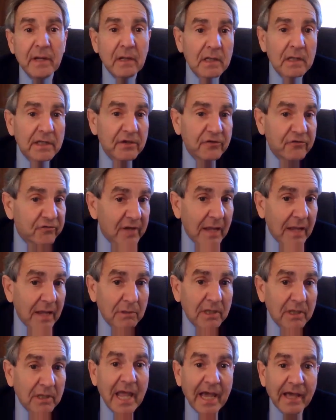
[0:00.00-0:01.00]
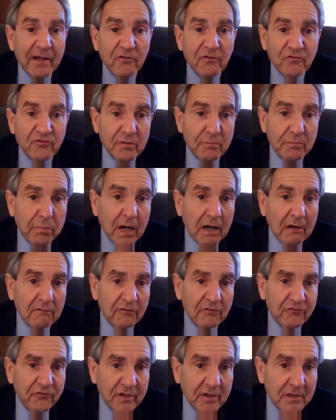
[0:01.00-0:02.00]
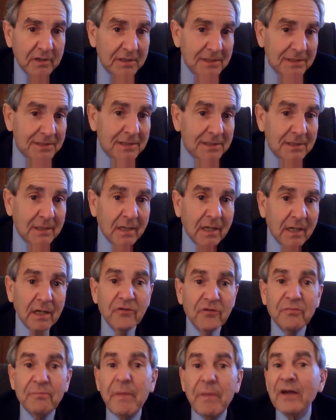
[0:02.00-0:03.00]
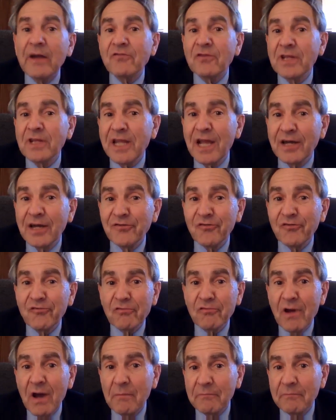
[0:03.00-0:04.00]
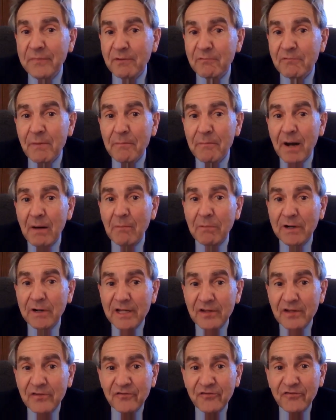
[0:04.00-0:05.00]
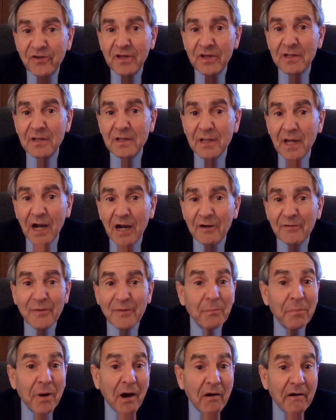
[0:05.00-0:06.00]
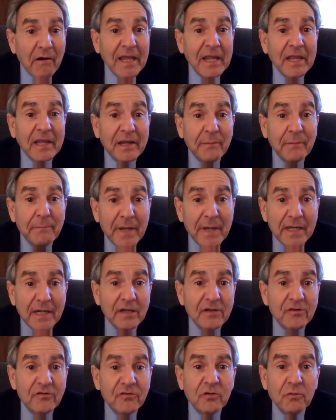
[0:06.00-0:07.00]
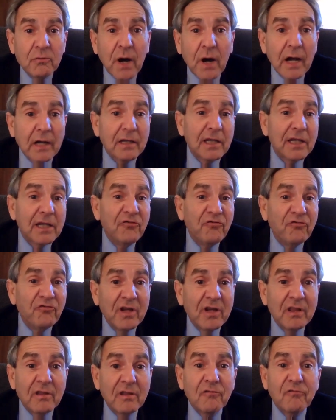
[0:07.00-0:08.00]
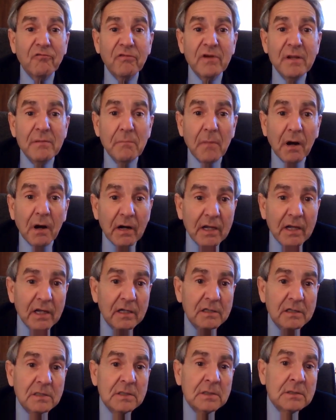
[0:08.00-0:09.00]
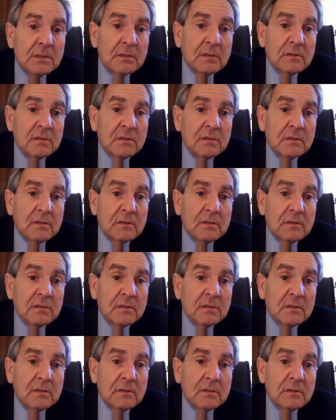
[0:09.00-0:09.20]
Middle East, namely energy policy. Especially under Trump, the Republicans are the party committed to unleashing the free market